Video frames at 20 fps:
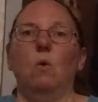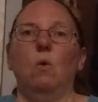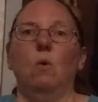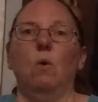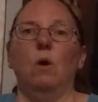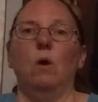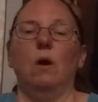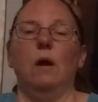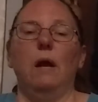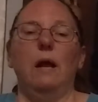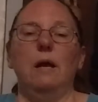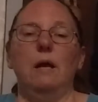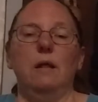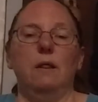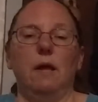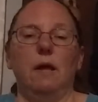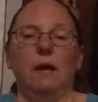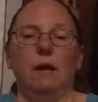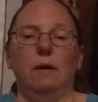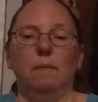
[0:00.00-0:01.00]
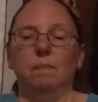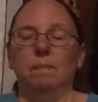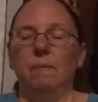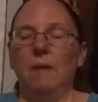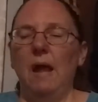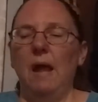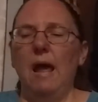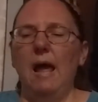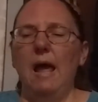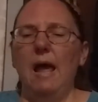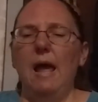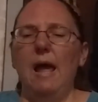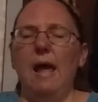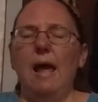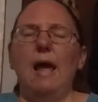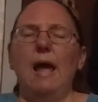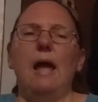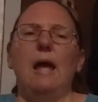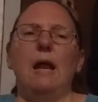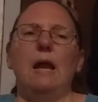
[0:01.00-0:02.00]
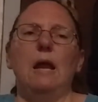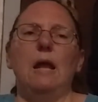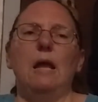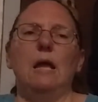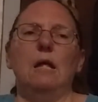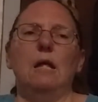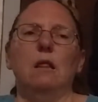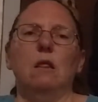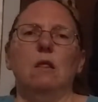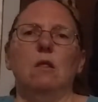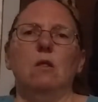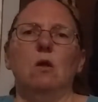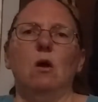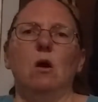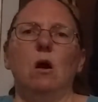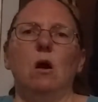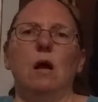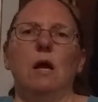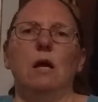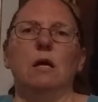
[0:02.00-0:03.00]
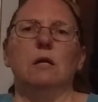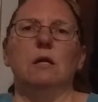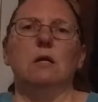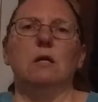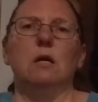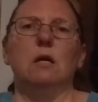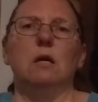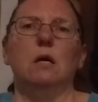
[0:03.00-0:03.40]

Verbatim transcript: or anything. And it's not.